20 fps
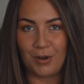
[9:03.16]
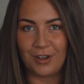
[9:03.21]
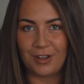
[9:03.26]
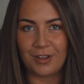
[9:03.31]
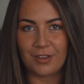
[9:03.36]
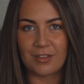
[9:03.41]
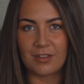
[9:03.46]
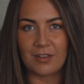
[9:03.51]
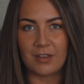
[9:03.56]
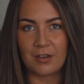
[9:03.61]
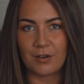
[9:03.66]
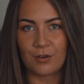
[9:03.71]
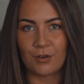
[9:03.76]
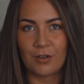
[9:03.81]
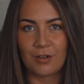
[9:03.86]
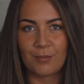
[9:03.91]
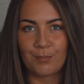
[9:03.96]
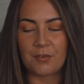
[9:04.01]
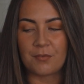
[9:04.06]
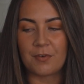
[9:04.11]

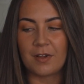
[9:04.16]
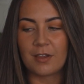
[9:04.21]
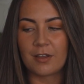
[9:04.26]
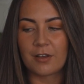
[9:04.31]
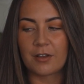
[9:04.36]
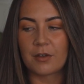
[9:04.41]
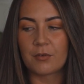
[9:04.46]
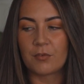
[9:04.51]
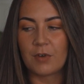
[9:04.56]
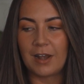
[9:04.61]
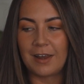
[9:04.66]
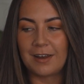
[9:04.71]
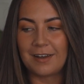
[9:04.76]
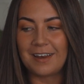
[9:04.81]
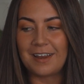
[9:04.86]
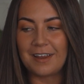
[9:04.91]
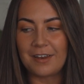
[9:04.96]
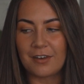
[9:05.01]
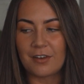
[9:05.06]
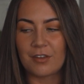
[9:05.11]
biotin. I felt like I really
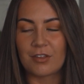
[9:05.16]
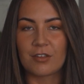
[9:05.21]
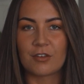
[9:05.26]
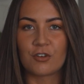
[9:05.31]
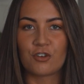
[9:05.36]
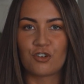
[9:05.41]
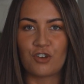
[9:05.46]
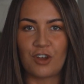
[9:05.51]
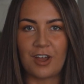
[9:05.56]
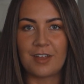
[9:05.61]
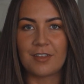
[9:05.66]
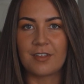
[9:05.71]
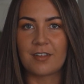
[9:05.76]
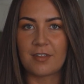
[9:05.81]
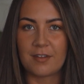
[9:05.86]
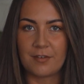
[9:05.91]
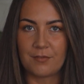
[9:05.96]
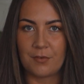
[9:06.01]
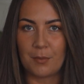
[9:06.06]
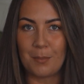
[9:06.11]
needed to share
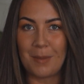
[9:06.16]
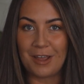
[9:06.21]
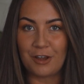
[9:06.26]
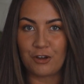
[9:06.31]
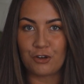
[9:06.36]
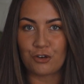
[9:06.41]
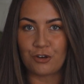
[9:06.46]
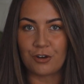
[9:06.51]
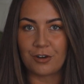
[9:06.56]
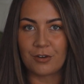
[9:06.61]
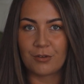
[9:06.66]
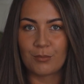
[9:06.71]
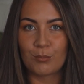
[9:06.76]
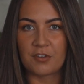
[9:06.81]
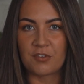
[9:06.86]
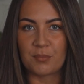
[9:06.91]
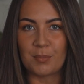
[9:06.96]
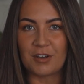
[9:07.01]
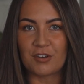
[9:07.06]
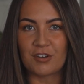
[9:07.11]
this information,
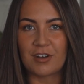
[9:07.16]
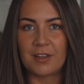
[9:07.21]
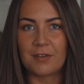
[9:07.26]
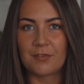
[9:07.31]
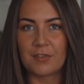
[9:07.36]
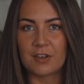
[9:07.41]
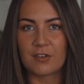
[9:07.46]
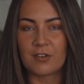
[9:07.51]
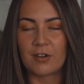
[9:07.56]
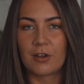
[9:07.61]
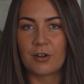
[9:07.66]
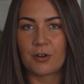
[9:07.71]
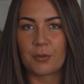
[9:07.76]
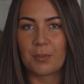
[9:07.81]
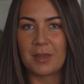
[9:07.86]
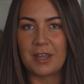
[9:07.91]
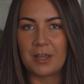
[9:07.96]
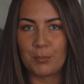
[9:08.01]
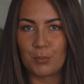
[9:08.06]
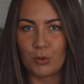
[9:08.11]
especially if there's a lot
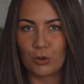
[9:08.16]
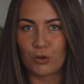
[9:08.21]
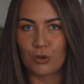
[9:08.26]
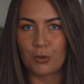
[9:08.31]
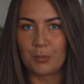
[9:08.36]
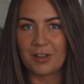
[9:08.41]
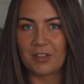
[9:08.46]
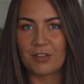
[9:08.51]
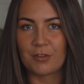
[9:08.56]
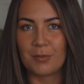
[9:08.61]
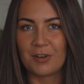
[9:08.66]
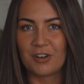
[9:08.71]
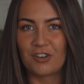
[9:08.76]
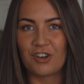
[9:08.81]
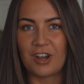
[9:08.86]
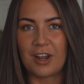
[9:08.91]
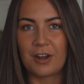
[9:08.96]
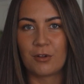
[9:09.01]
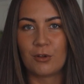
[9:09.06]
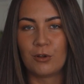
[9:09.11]
of people coming to my
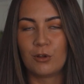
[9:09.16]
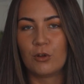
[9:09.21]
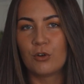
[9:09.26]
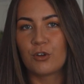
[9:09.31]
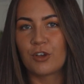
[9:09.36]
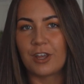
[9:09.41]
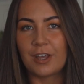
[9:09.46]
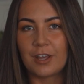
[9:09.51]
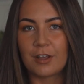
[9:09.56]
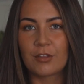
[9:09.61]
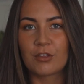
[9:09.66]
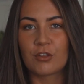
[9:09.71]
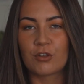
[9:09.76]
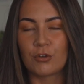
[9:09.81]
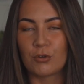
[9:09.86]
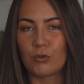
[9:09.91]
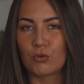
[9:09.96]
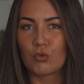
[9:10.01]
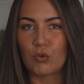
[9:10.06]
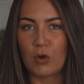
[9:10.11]
channel looking
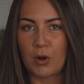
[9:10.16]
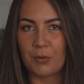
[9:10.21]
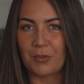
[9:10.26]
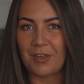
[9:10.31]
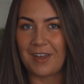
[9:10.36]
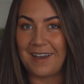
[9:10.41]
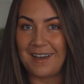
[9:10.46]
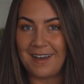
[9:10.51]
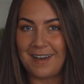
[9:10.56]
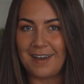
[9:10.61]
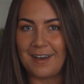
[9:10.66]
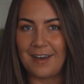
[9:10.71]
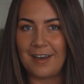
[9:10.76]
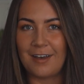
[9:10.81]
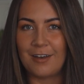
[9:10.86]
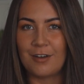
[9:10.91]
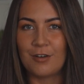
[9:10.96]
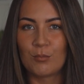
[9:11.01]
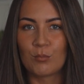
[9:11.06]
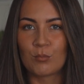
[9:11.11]
to grow their
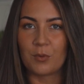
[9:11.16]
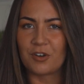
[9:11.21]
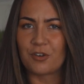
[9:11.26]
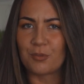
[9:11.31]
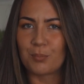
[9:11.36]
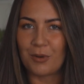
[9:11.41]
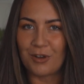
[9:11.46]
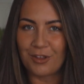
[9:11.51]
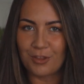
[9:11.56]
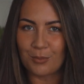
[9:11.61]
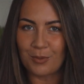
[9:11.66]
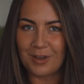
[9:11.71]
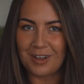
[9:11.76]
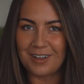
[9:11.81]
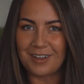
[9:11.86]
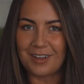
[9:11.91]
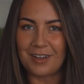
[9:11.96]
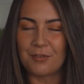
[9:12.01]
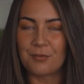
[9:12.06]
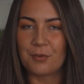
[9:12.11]
hair. Which, by the
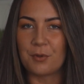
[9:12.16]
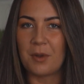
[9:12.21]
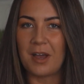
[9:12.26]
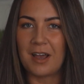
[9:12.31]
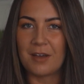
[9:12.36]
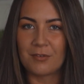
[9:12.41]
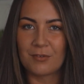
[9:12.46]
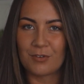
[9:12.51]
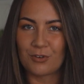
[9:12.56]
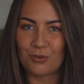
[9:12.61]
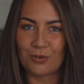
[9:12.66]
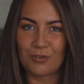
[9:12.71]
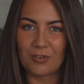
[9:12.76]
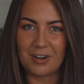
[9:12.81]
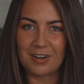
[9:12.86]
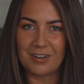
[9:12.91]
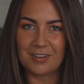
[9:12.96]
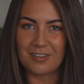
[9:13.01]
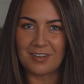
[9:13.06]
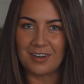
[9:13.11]
way, if you haven't
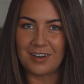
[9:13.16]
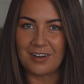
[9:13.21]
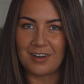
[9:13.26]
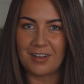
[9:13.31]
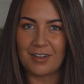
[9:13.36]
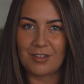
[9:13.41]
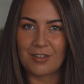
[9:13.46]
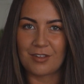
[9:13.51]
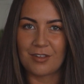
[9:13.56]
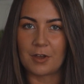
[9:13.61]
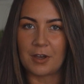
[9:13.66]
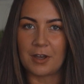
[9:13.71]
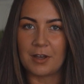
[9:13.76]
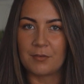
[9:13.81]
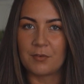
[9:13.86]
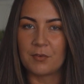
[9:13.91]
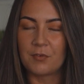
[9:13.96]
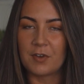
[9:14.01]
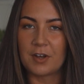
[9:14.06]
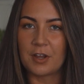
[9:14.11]
already seen it, I
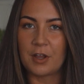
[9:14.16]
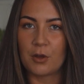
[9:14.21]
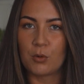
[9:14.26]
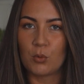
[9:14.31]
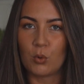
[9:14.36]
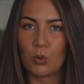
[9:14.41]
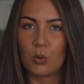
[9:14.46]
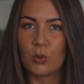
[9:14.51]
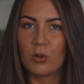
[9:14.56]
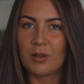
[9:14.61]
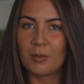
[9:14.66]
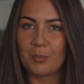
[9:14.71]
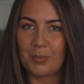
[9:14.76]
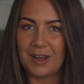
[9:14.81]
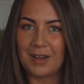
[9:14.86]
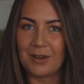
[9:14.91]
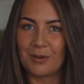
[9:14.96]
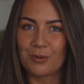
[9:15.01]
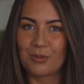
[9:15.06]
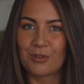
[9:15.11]
have a video all
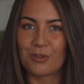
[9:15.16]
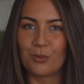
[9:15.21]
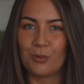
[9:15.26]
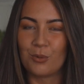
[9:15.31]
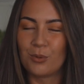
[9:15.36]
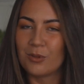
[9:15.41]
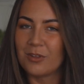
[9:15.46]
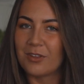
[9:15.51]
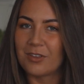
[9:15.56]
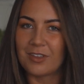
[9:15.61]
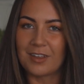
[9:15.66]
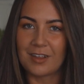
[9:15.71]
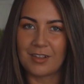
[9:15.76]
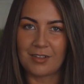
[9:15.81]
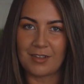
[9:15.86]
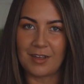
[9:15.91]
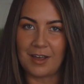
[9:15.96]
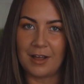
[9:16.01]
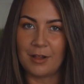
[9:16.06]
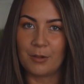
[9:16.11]
about all the
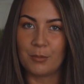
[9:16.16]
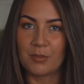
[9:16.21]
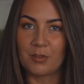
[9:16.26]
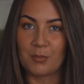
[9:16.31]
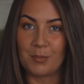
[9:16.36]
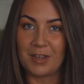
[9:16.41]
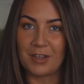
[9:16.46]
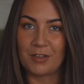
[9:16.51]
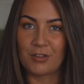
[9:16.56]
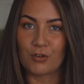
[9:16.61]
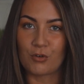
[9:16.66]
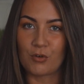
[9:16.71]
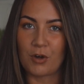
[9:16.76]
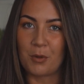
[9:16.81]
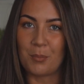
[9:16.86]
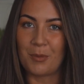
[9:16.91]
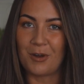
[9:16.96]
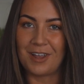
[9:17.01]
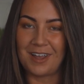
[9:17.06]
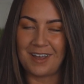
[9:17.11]
things that helped me to
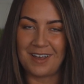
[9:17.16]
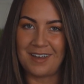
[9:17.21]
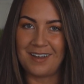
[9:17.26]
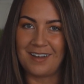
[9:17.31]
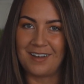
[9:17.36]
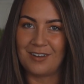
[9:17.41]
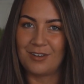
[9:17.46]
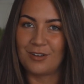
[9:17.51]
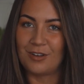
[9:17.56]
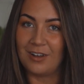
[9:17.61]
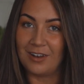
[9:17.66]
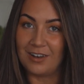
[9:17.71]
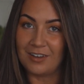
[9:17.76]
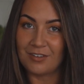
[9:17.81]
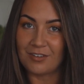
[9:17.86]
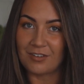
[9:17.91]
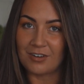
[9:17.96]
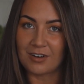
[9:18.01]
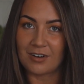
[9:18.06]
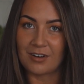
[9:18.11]
grow my hair
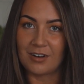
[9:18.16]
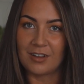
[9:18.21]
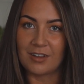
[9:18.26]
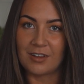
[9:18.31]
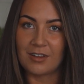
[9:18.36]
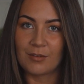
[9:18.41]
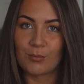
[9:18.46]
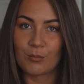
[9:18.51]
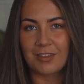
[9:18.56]
holistically.